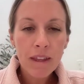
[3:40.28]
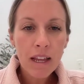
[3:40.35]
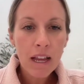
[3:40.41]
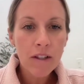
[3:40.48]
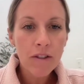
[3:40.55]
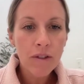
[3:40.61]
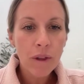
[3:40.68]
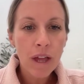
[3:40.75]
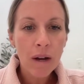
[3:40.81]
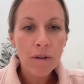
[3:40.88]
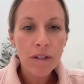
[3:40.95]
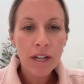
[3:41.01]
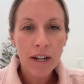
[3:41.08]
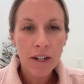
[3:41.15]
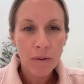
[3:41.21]
And so that
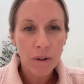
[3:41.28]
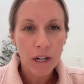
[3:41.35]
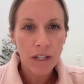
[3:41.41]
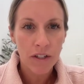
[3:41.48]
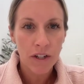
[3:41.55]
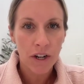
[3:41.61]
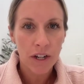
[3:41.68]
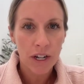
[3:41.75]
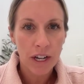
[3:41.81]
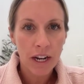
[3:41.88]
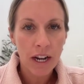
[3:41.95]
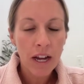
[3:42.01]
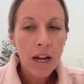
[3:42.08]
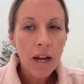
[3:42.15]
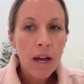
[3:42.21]
was kind of where I
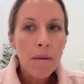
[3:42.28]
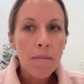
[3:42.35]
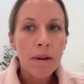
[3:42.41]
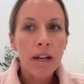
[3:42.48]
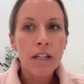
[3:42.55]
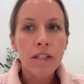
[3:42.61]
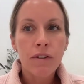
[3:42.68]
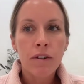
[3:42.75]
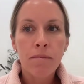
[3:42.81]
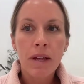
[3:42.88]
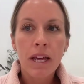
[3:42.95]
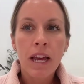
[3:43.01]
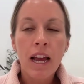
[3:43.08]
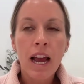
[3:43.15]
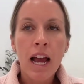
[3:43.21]
started. Because for
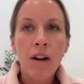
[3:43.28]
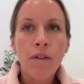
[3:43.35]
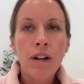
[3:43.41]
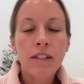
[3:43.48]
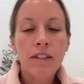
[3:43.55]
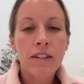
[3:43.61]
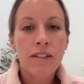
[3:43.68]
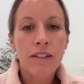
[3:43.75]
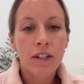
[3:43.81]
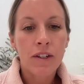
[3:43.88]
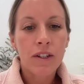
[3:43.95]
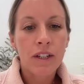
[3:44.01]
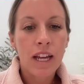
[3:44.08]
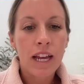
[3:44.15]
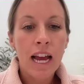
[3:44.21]
me, I don't
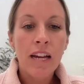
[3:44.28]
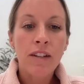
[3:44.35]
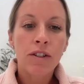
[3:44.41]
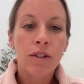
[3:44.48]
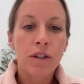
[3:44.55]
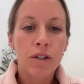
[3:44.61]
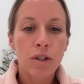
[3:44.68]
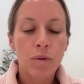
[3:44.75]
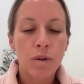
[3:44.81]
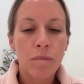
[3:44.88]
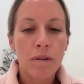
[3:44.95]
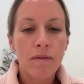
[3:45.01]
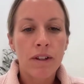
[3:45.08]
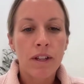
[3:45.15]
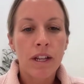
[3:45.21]
necessarily, as a Christian
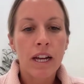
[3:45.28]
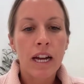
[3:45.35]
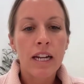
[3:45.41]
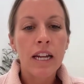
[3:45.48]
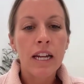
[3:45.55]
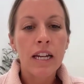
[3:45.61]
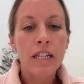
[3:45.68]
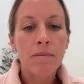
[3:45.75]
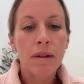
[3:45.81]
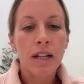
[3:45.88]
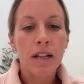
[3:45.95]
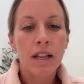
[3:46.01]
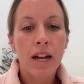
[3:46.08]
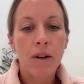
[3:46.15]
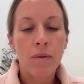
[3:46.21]
woman, feel like I need to be
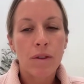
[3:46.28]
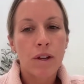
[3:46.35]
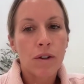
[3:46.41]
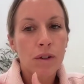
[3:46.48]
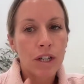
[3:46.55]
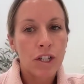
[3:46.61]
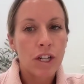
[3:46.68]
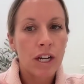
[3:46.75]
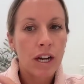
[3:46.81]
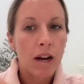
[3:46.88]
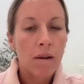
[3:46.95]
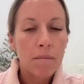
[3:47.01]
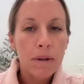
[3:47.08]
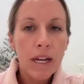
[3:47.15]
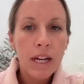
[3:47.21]
aligned with a Christian
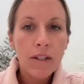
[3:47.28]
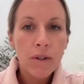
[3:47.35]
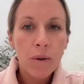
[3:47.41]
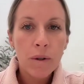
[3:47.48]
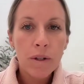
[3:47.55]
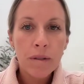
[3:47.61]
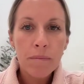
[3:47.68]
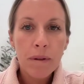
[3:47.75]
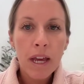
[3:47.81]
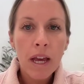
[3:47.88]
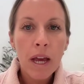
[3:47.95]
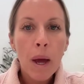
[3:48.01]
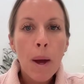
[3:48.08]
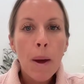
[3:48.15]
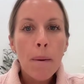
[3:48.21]
company, so to
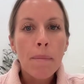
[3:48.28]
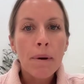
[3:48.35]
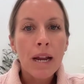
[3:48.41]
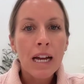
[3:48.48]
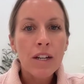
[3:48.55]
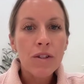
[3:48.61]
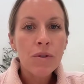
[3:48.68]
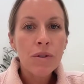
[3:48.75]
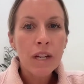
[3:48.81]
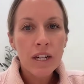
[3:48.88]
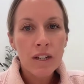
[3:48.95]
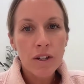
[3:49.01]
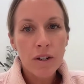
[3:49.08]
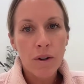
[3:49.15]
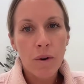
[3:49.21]
speak, but I do
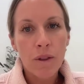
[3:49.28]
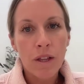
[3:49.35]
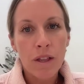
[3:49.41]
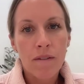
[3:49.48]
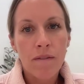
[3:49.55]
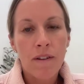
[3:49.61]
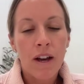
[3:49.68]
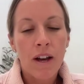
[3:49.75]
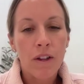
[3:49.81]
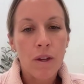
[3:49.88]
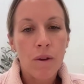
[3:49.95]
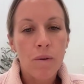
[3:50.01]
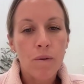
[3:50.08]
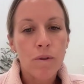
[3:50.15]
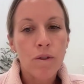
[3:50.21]
need to know that the
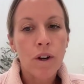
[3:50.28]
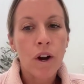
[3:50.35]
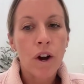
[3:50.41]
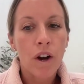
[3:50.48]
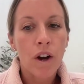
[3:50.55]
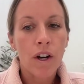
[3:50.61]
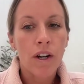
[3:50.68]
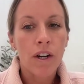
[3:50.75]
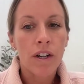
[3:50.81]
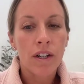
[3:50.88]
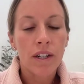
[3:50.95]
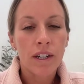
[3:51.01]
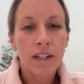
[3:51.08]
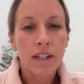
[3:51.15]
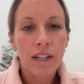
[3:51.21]
values
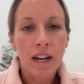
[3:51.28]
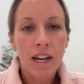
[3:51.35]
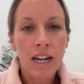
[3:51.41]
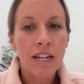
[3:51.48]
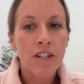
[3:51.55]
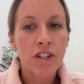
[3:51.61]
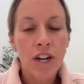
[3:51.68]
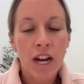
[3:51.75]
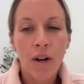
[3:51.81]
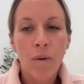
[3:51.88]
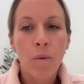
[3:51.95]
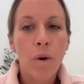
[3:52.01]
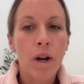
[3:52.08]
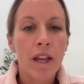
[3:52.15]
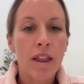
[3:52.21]
are in check
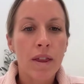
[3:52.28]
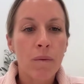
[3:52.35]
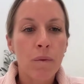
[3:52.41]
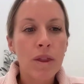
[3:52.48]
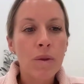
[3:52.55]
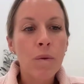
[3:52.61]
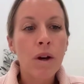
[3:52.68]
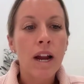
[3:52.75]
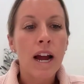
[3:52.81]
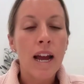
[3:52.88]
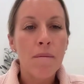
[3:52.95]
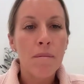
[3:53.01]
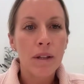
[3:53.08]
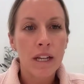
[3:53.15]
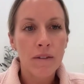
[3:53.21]
with what
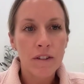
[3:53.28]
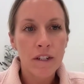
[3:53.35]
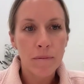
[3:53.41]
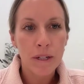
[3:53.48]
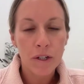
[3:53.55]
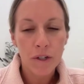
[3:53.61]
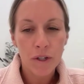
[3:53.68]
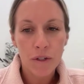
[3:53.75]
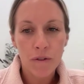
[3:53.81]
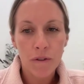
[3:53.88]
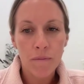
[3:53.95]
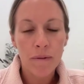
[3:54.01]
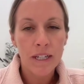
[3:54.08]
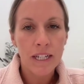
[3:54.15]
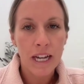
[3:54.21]
I believe to be true
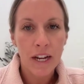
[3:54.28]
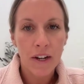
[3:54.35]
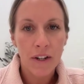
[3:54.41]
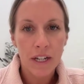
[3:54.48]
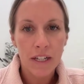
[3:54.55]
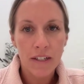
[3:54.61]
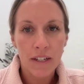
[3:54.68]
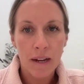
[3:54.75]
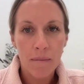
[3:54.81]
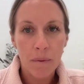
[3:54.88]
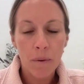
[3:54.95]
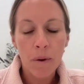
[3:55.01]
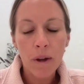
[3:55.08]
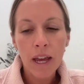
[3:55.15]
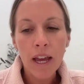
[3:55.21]
from an integrity
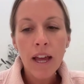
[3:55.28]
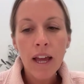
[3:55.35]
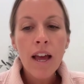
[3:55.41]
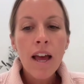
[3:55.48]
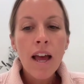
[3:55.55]
standpoint.